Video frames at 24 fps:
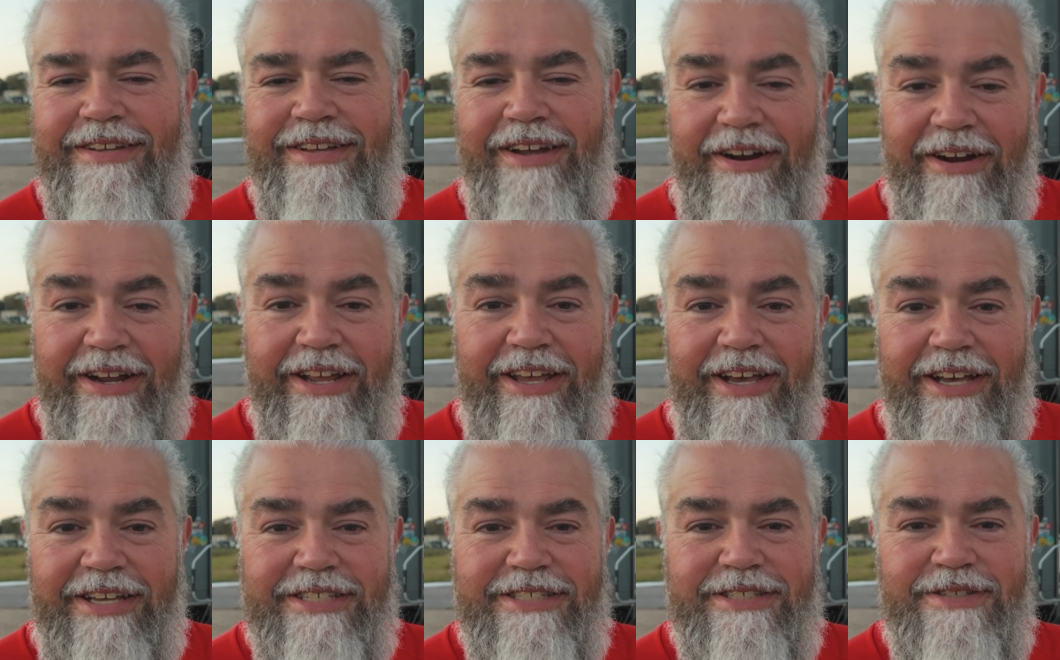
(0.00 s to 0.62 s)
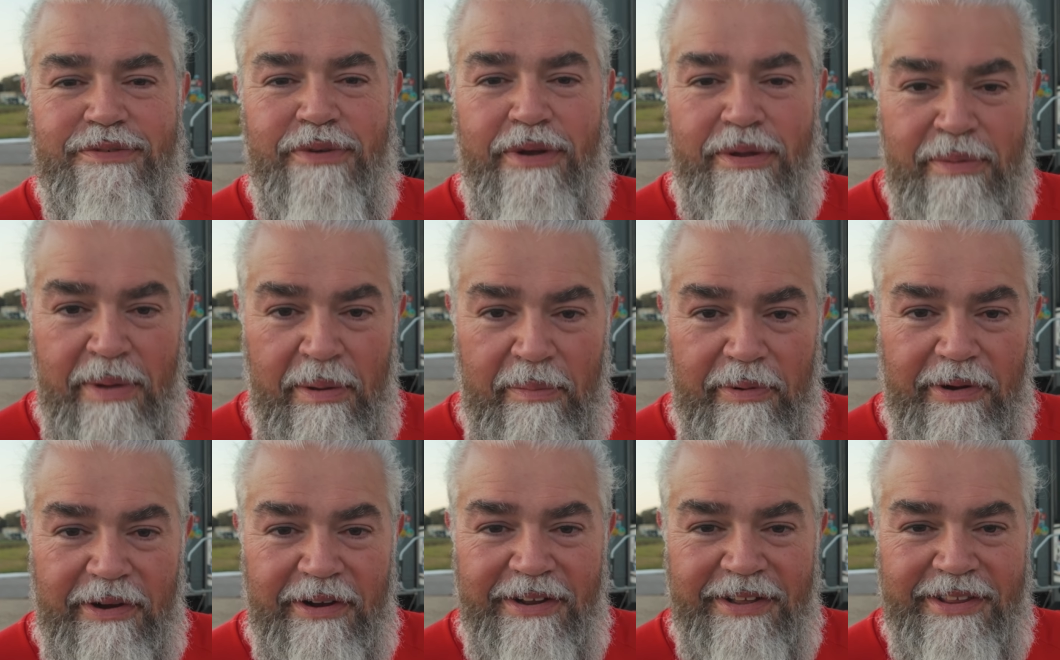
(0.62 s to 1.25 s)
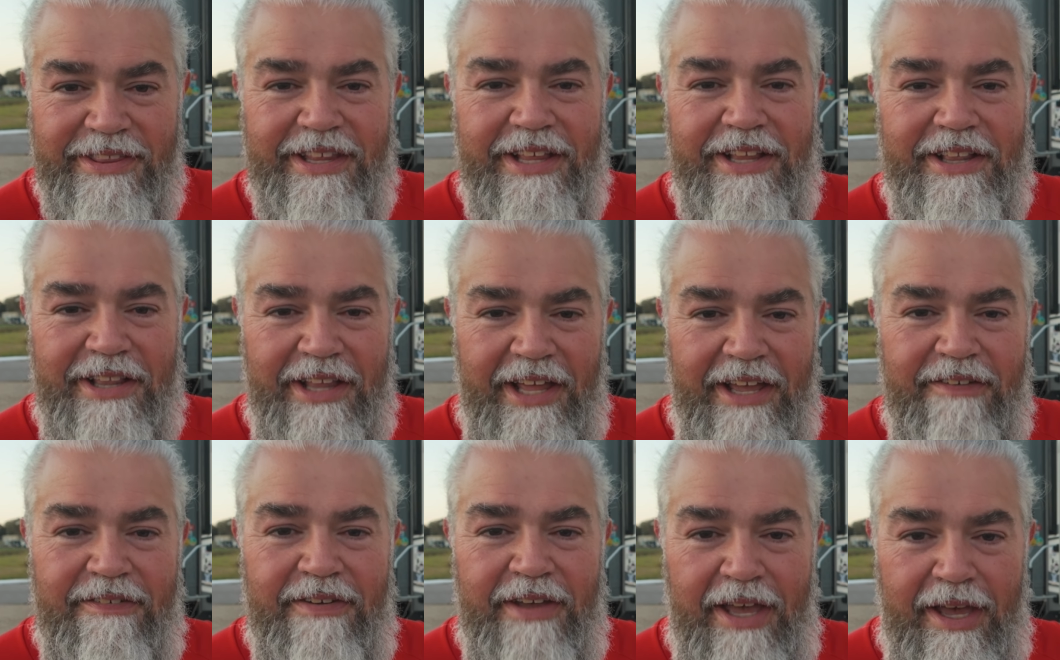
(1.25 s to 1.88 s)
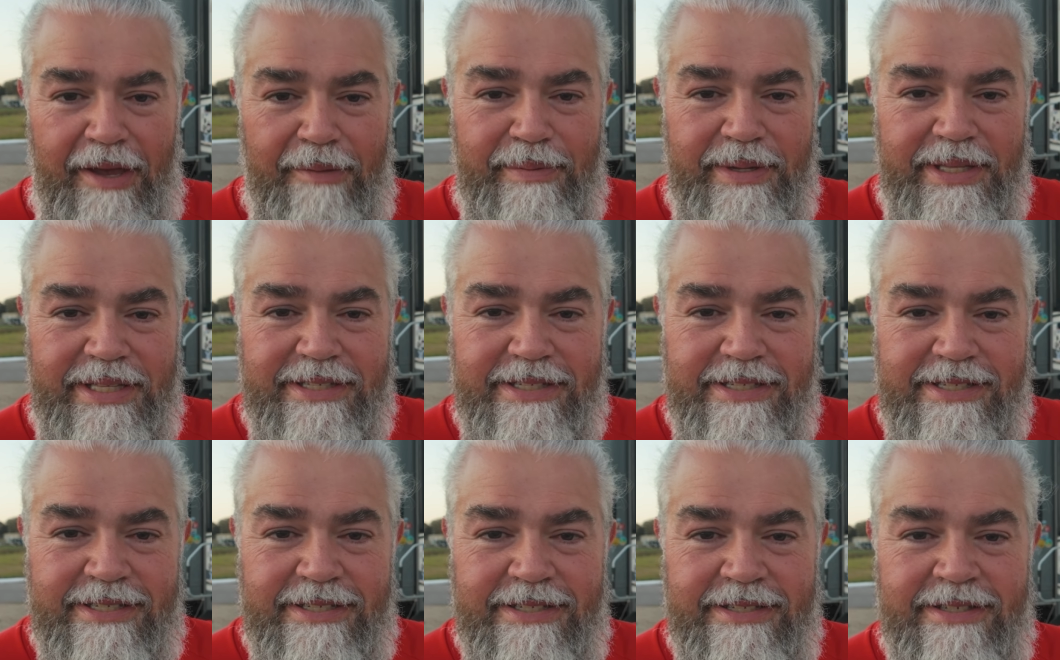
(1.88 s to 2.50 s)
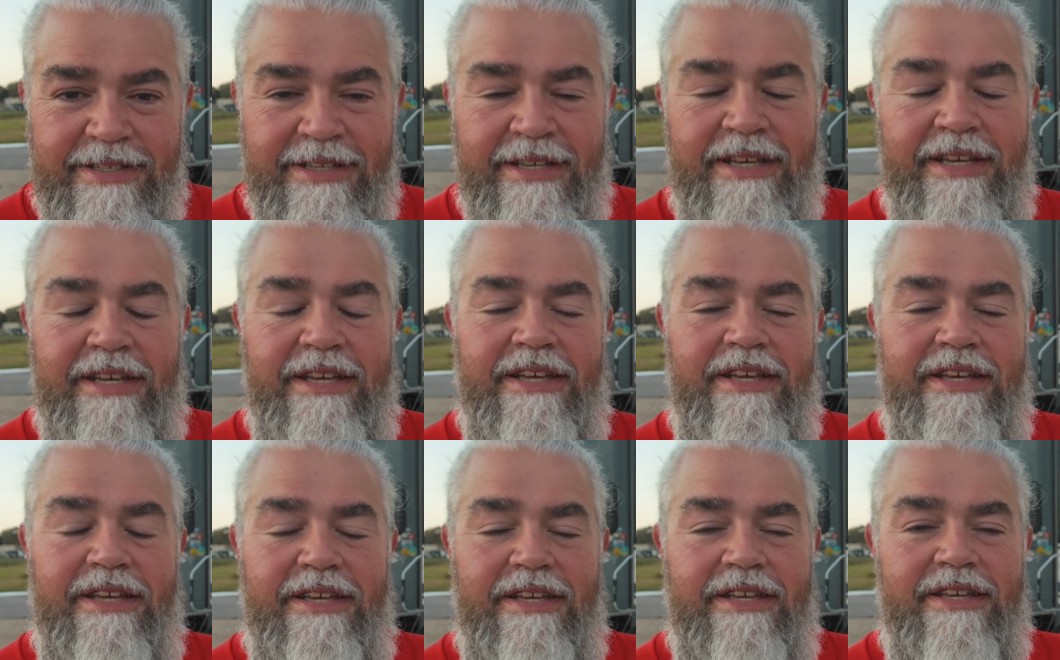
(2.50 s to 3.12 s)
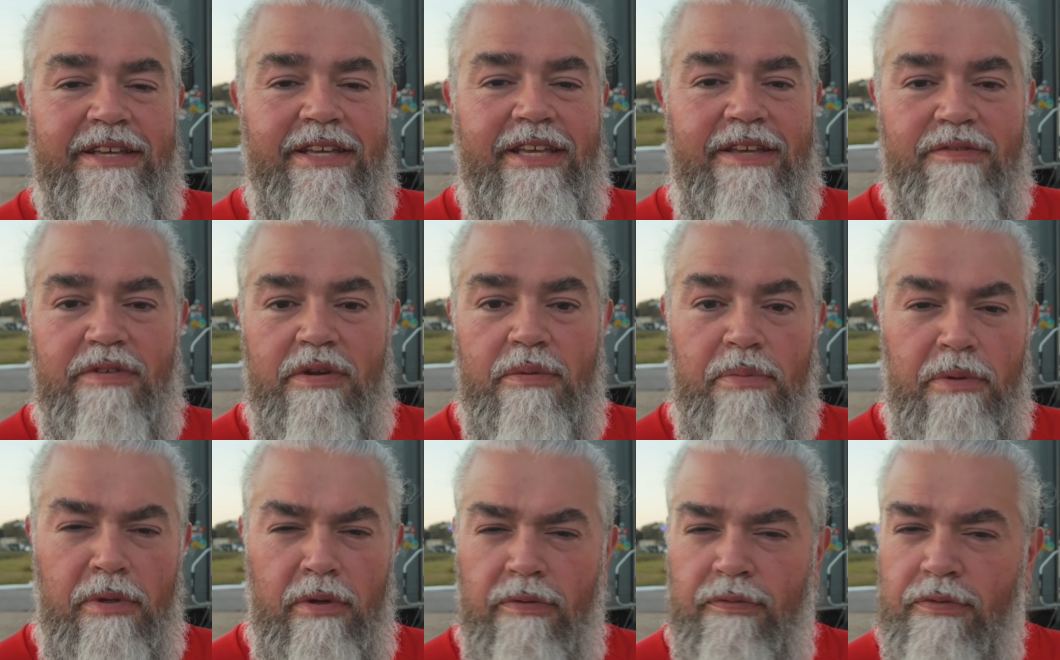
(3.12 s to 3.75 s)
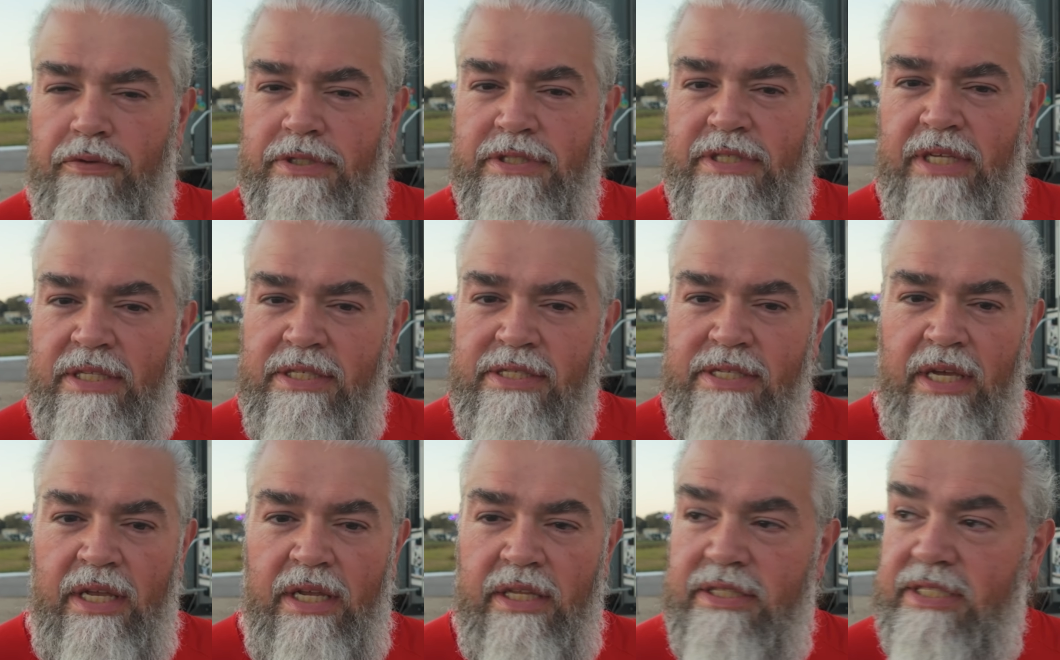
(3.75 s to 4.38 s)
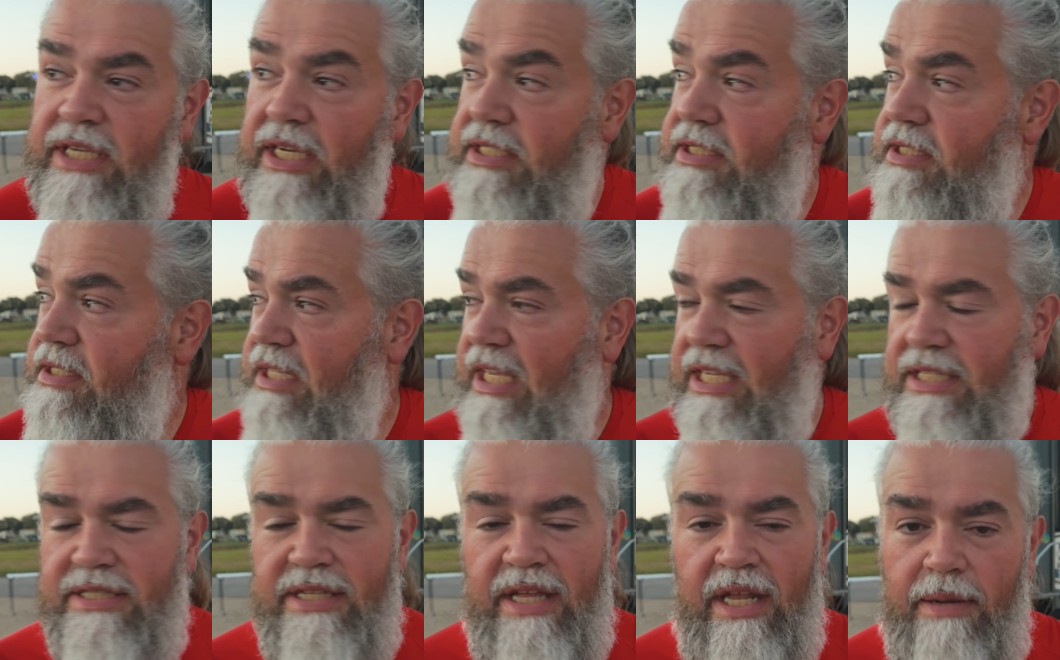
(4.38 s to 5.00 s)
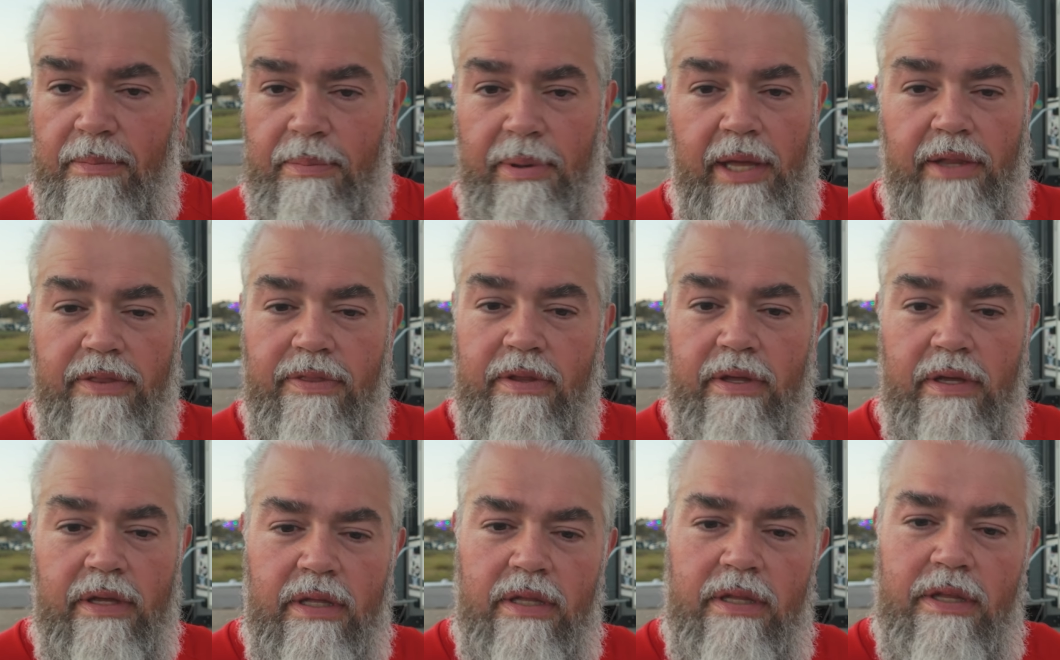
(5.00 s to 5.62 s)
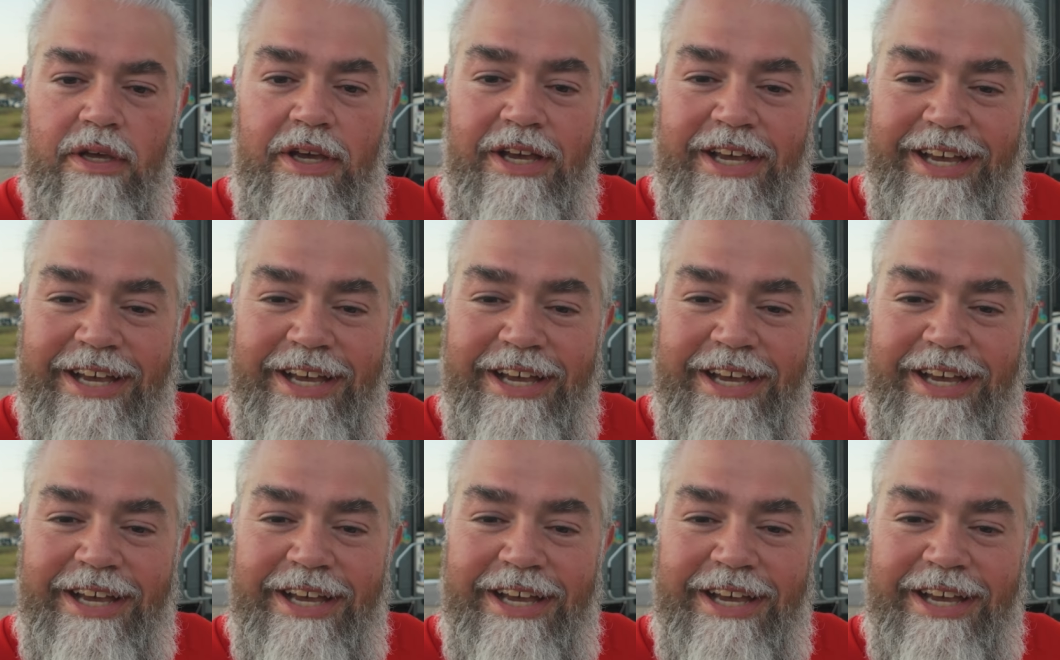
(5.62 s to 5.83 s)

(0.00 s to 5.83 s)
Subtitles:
right, guys, remember that life happens. Even a beautiful sunset in Texas, that's not a bad thing.